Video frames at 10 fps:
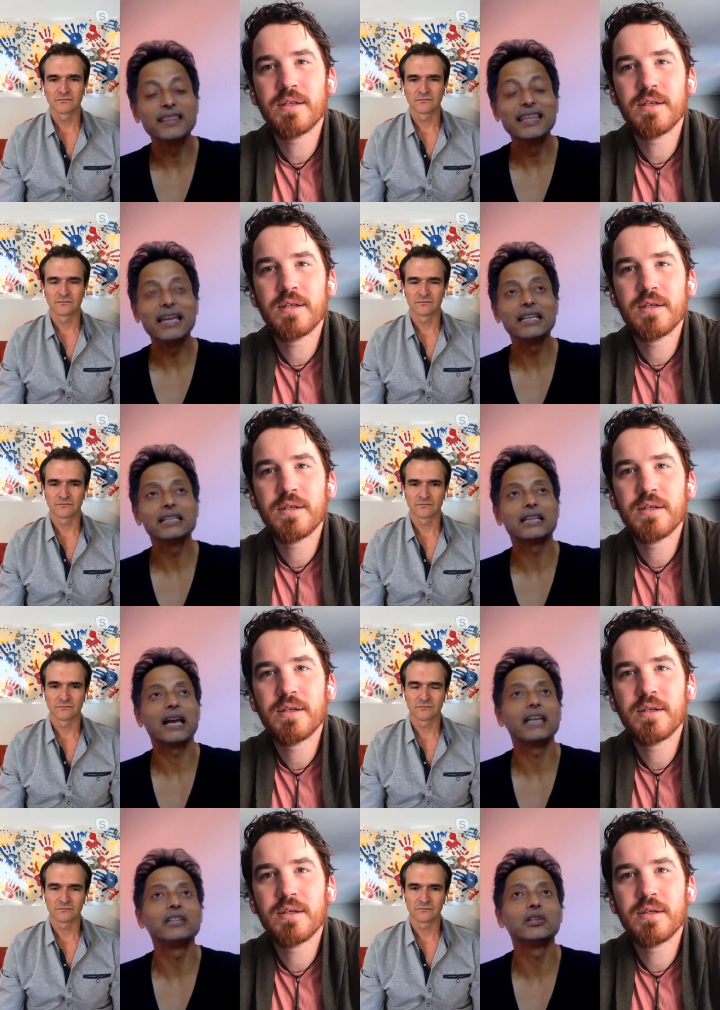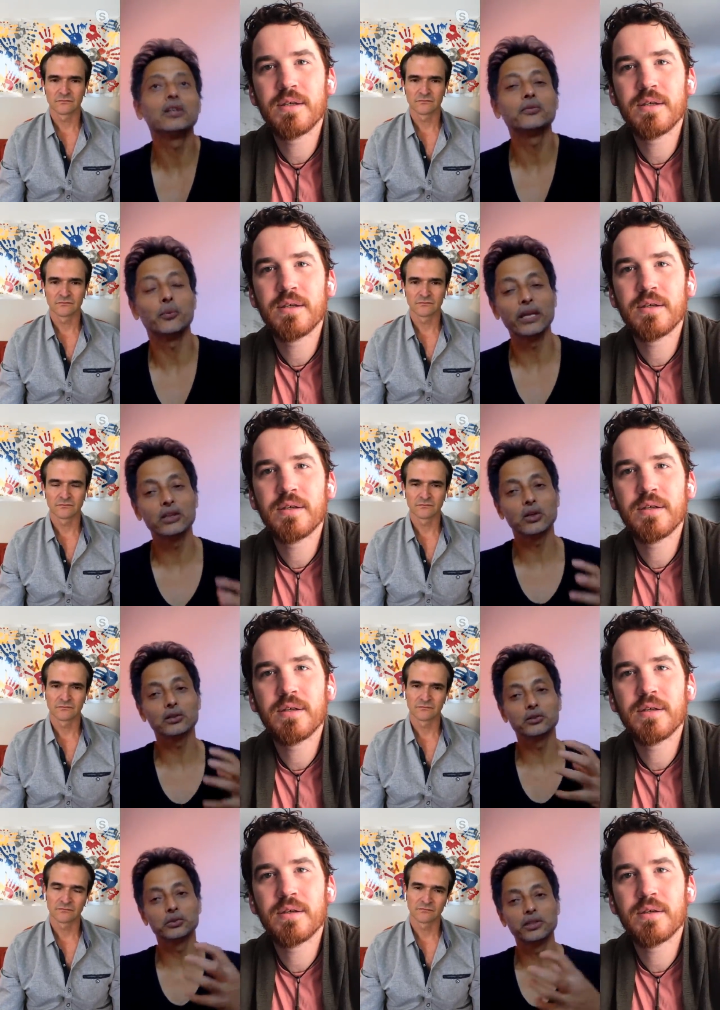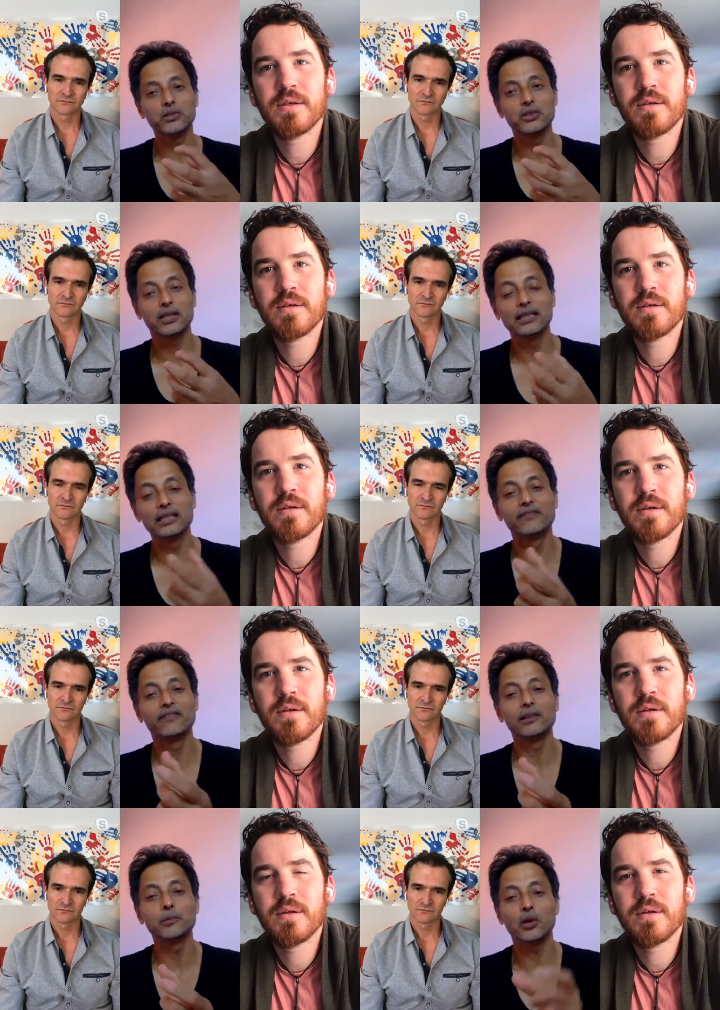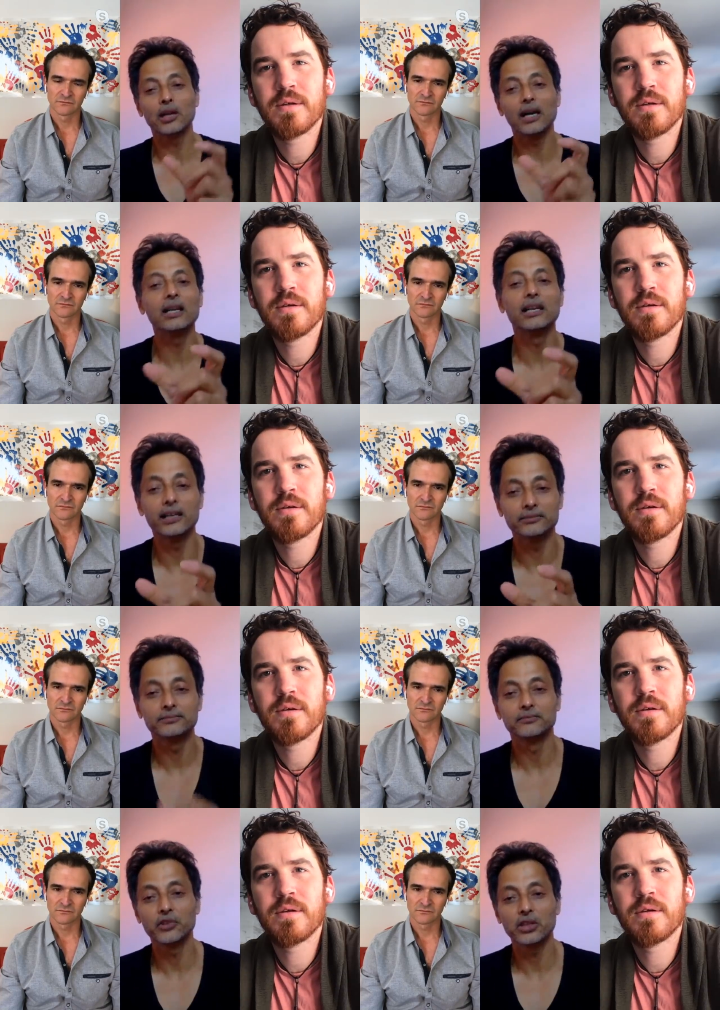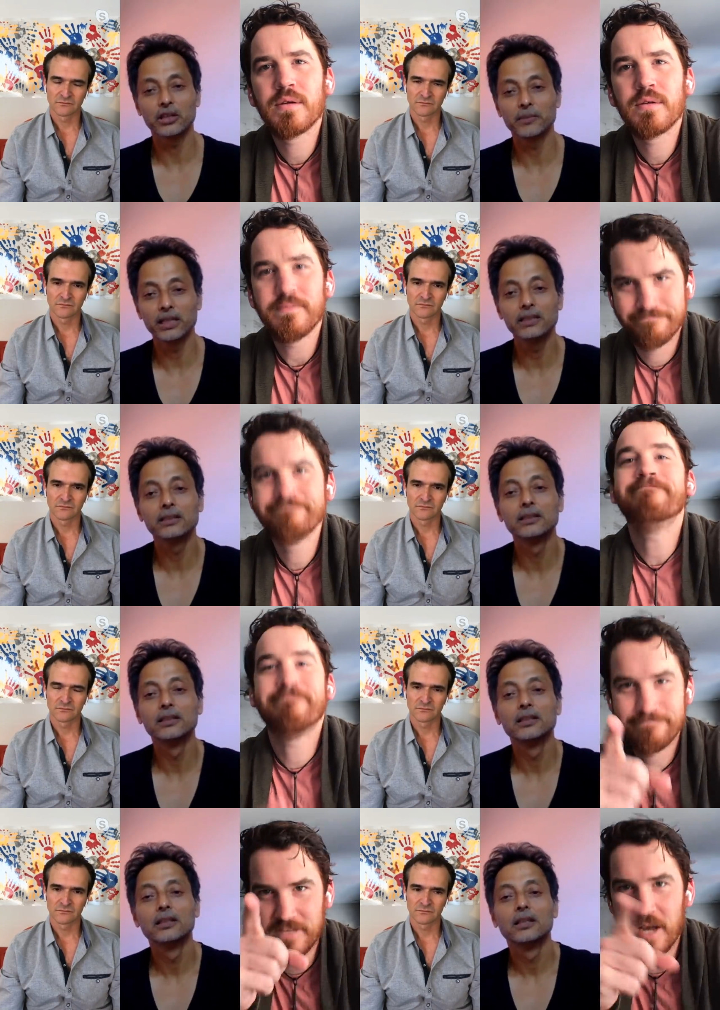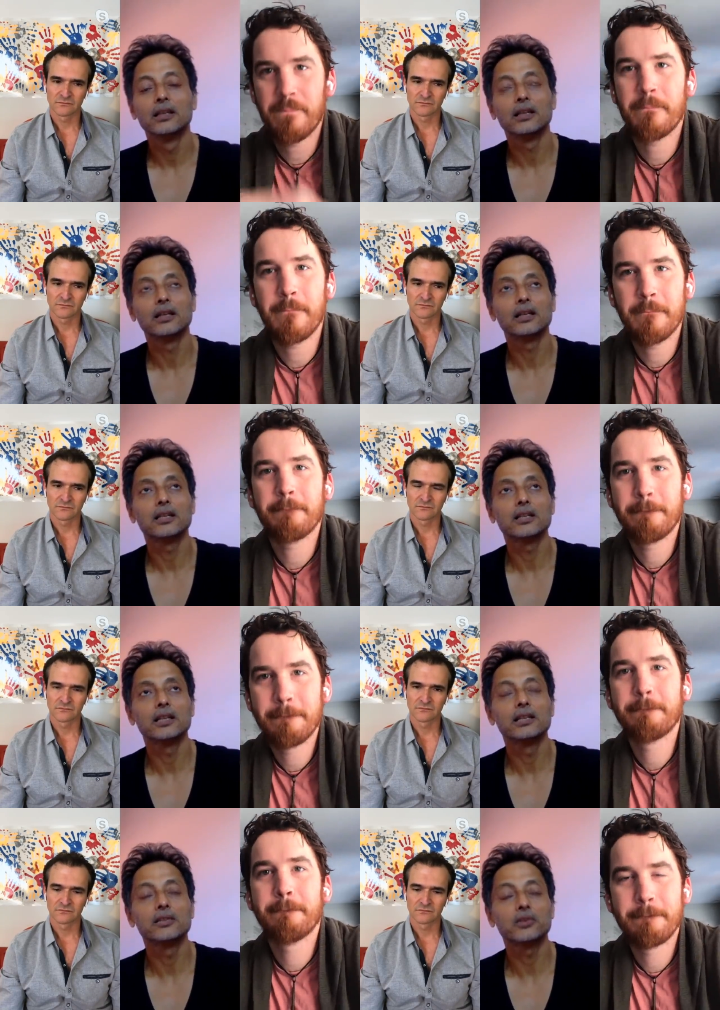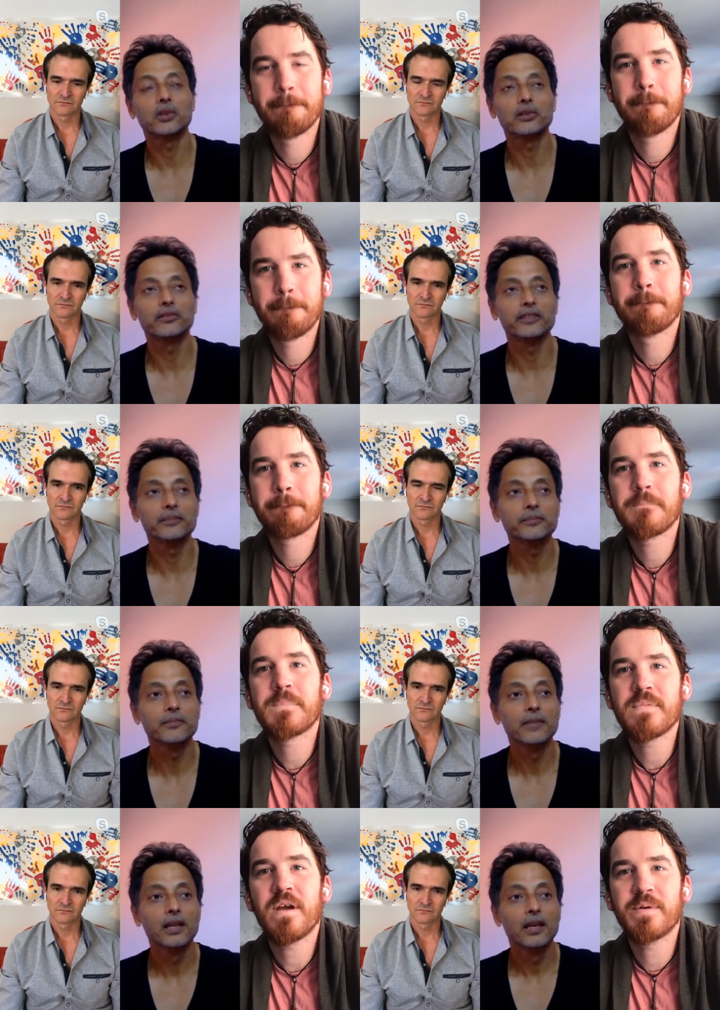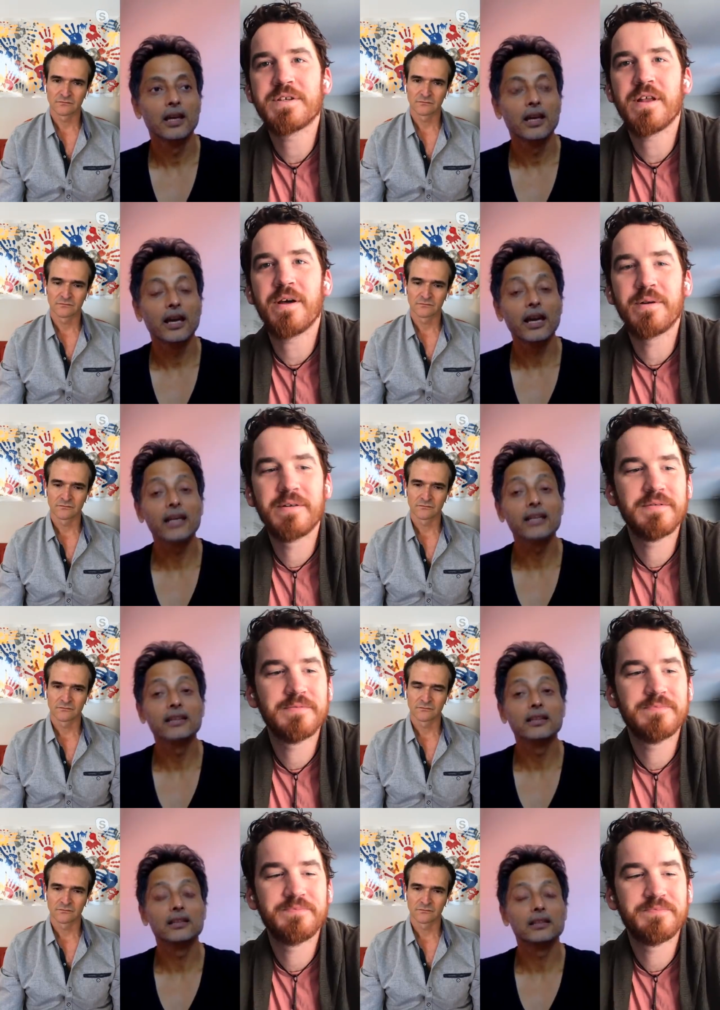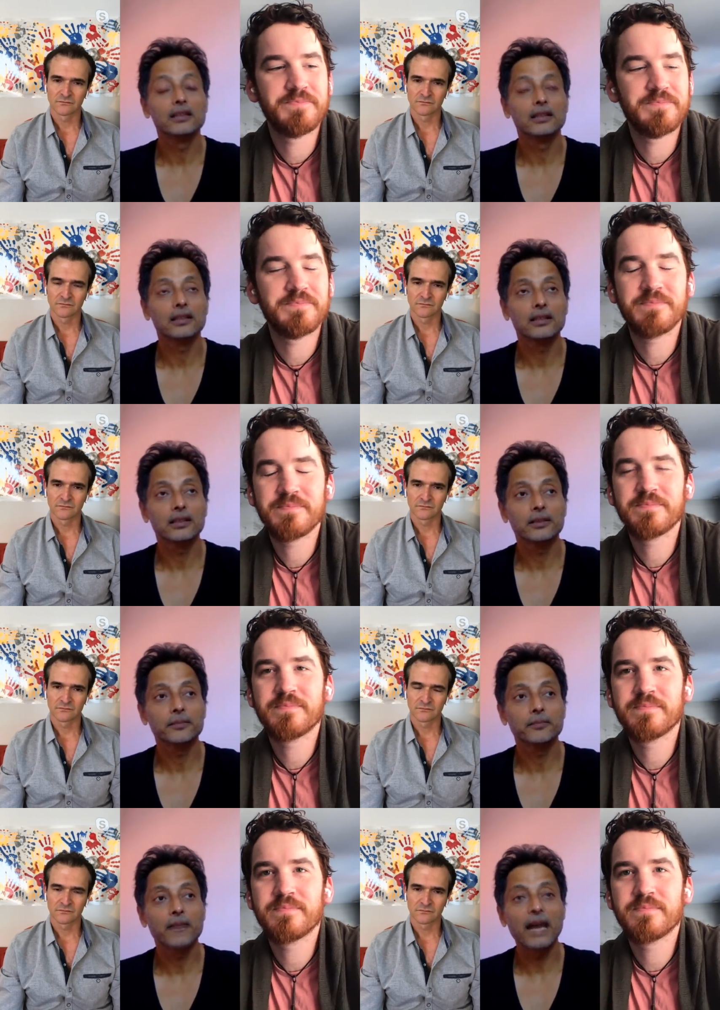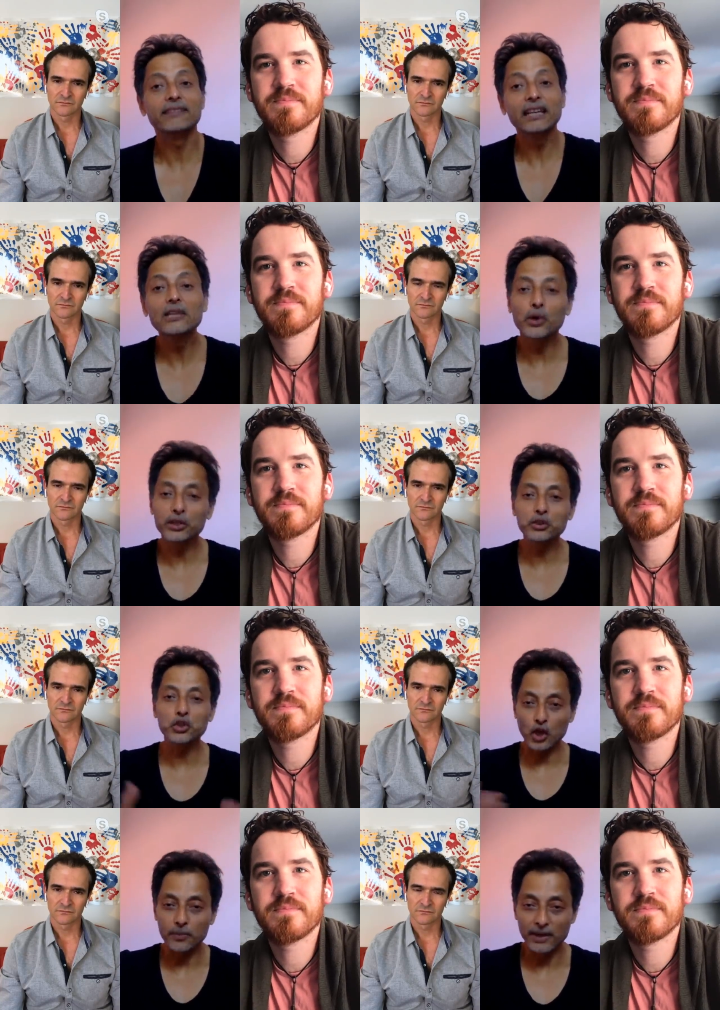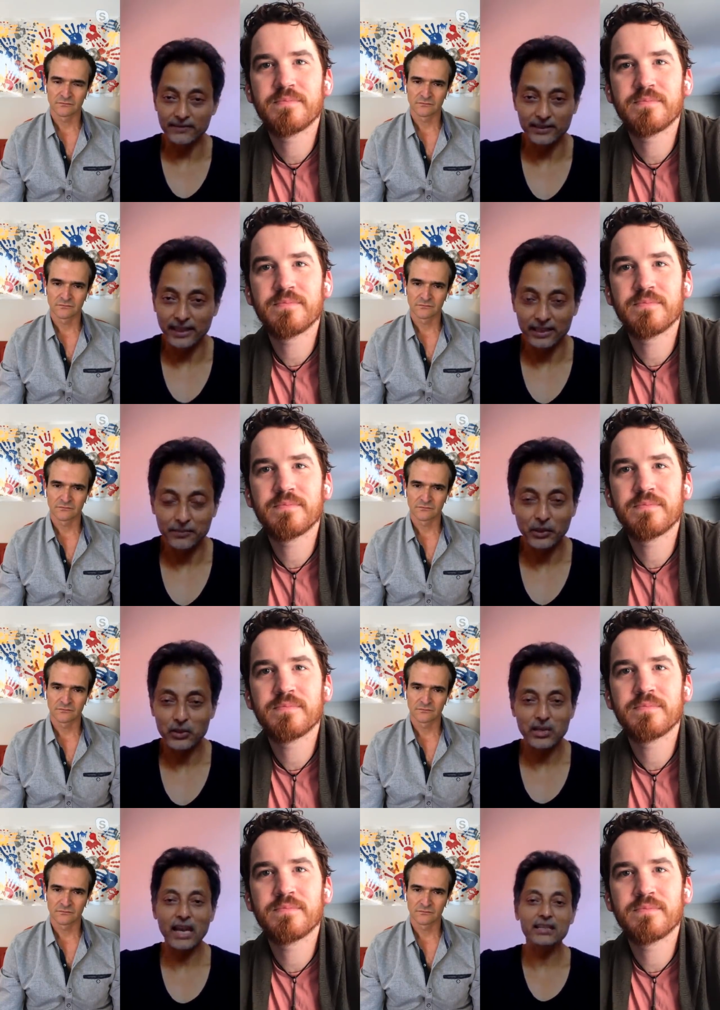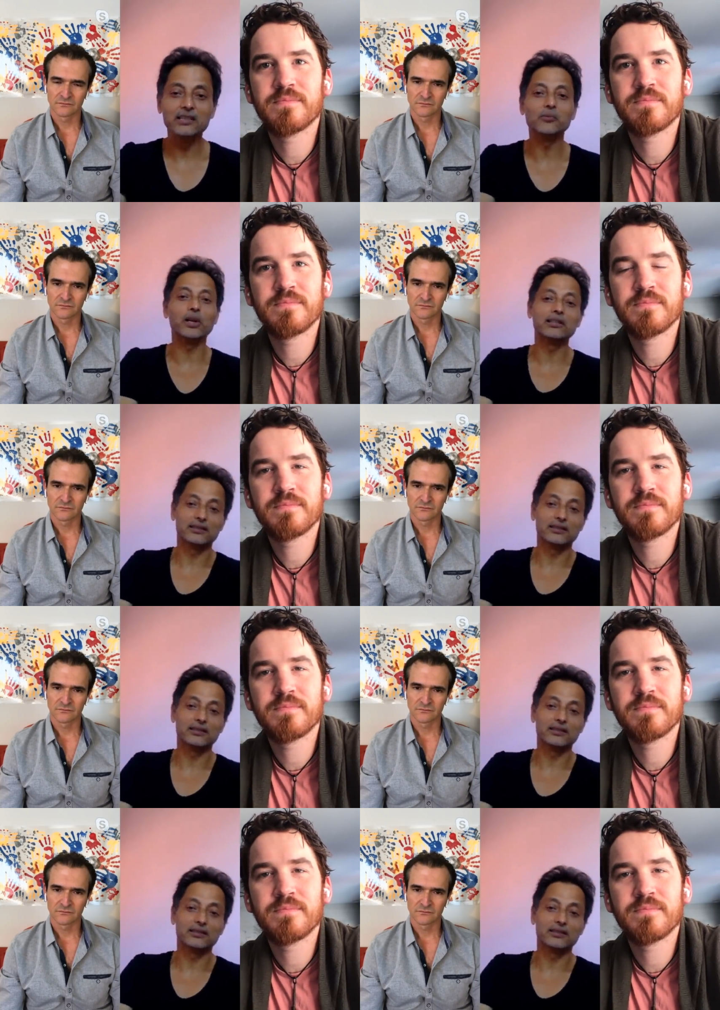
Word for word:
Speaker 1: Then it kind of went on to this little film called Ahalya, which I made. Yep.
Speaker 2: A little short film. Yeah, we saw that one.
Speaker 1: And, I really wanted to stop after that because I didn't